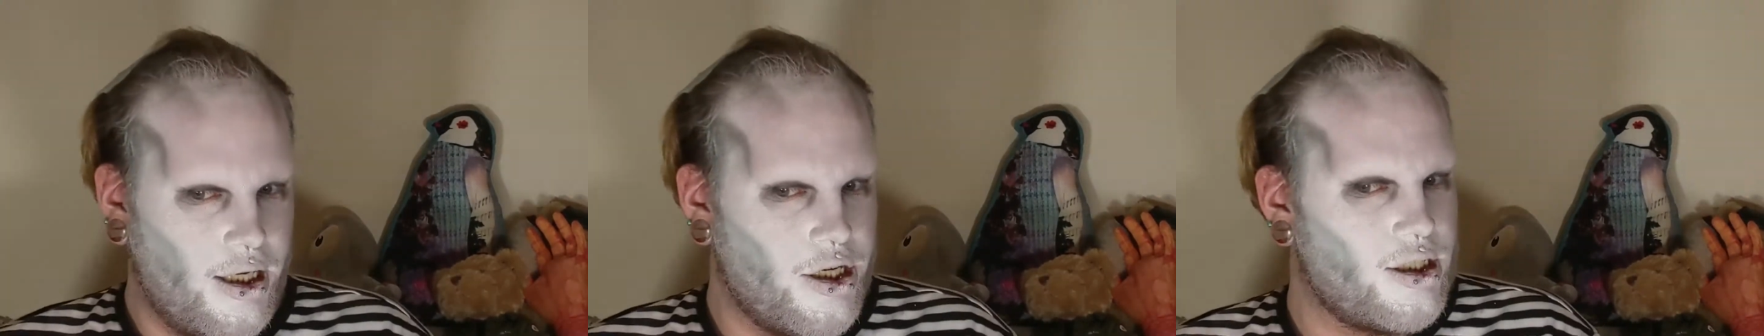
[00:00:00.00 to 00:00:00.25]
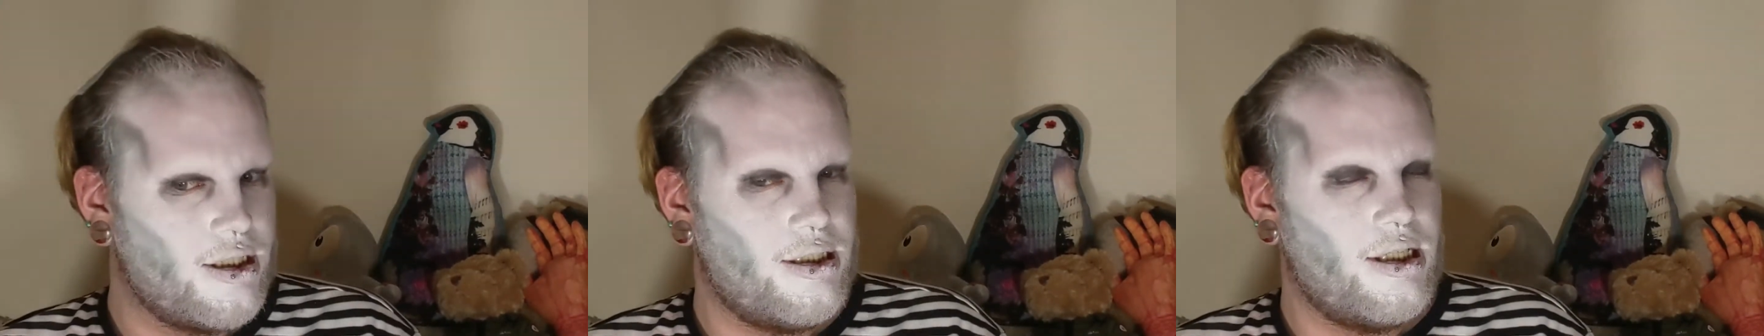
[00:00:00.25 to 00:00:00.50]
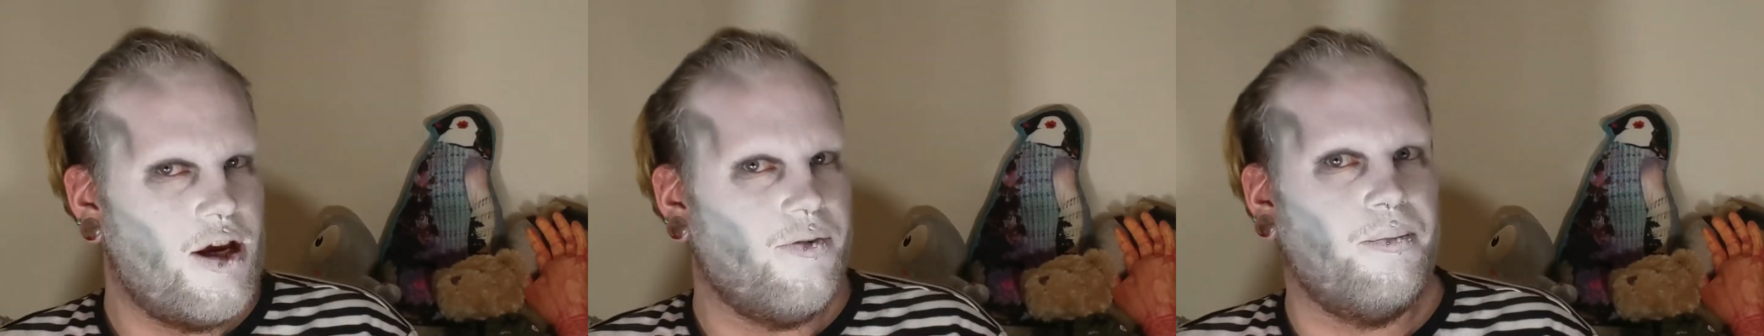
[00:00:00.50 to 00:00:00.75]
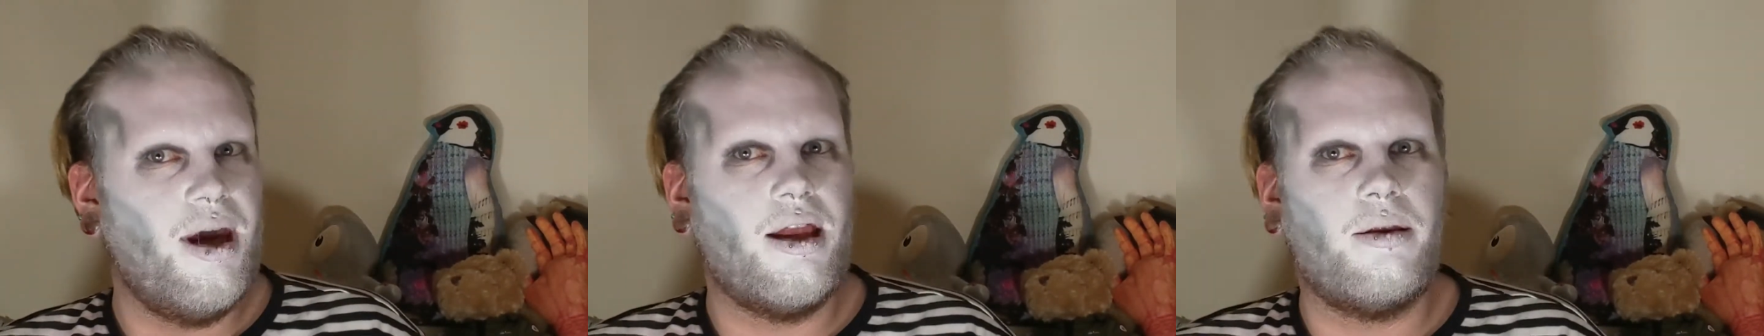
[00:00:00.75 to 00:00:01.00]
as you can see,
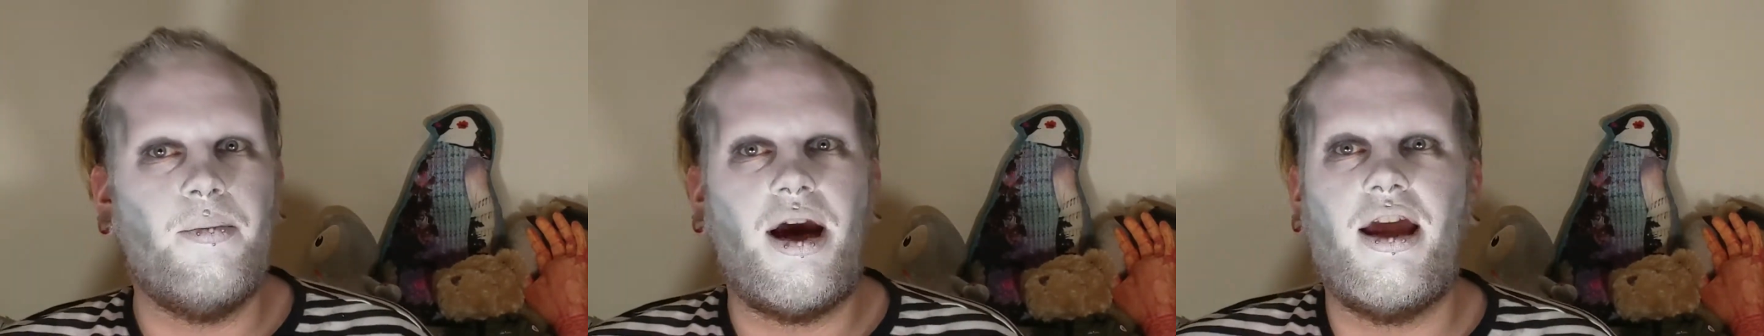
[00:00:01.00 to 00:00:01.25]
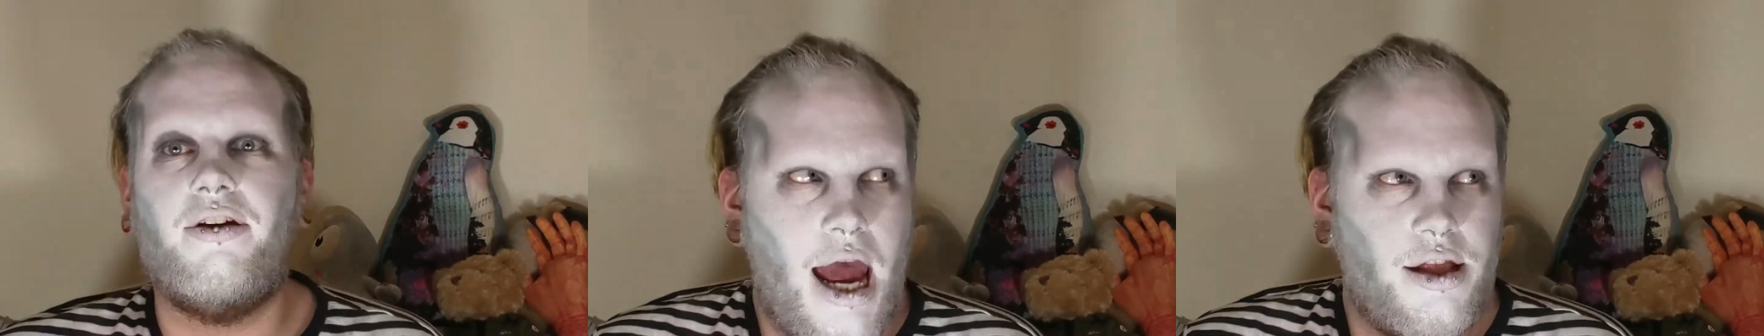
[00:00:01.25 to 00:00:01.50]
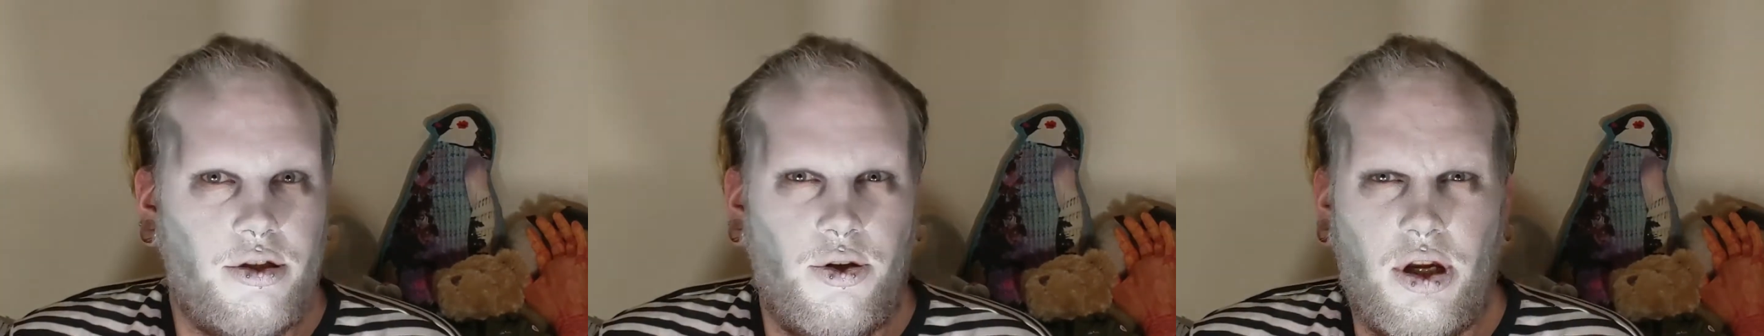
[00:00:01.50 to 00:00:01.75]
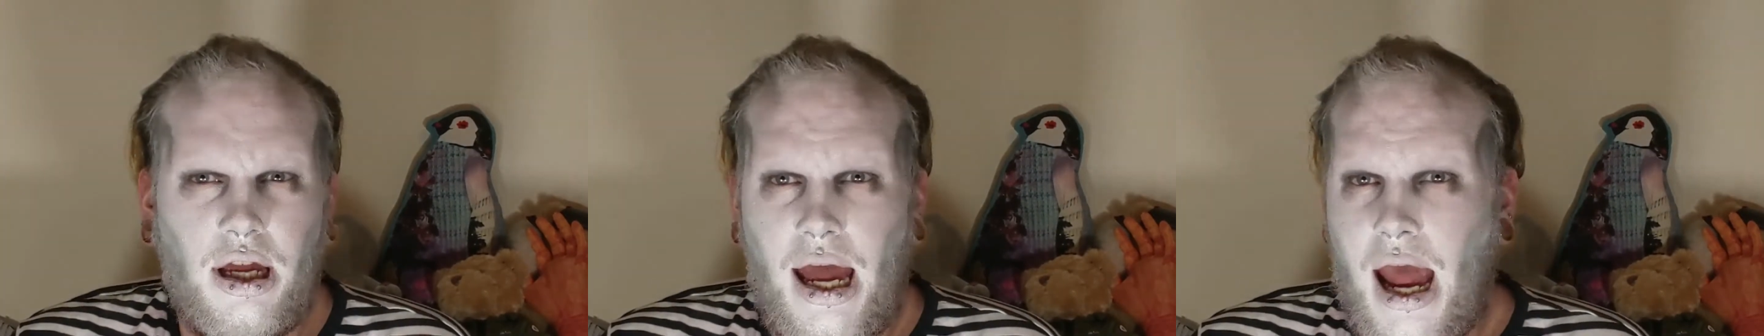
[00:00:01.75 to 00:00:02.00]
I've made my head
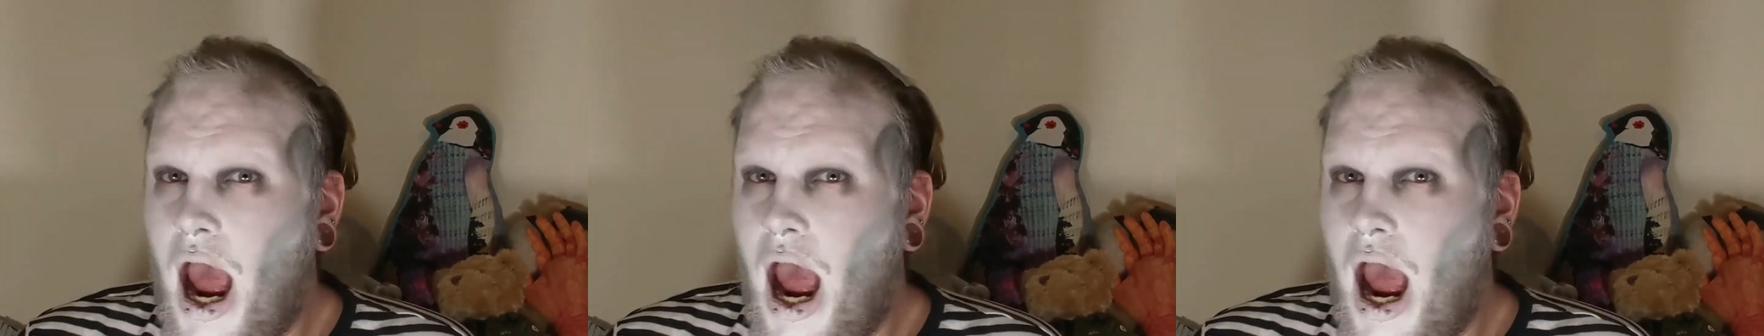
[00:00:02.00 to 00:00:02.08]
look.